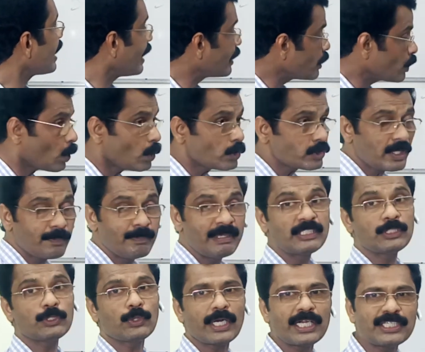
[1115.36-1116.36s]
controls the
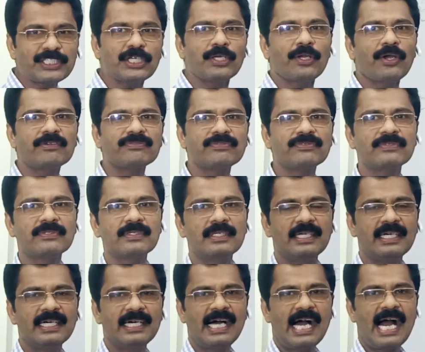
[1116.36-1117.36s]
maturation of
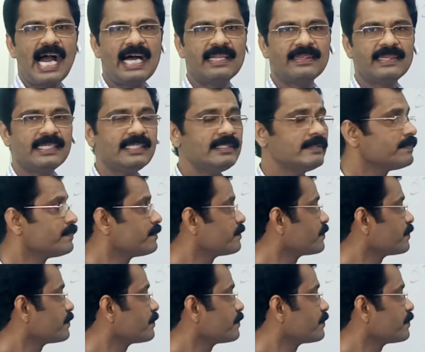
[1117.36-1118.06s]
under.